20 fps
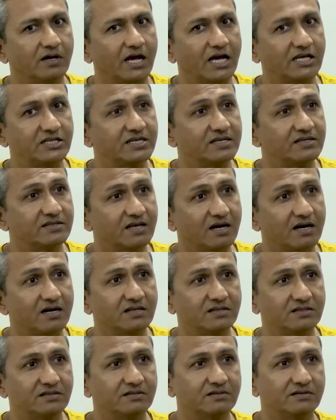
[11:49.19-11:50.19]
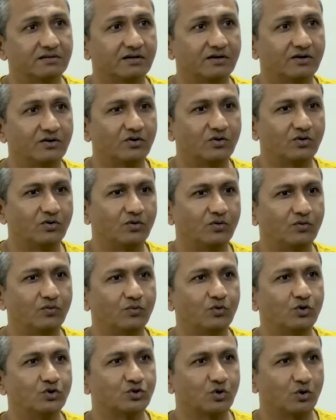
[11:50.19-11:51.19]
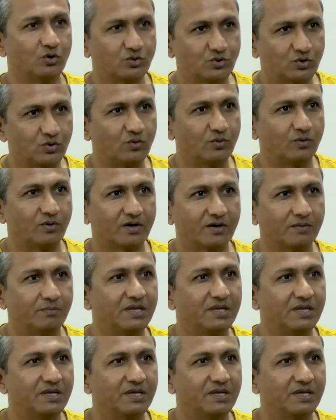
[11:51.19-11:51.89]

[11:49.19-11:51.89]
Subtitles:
SS Das, who was also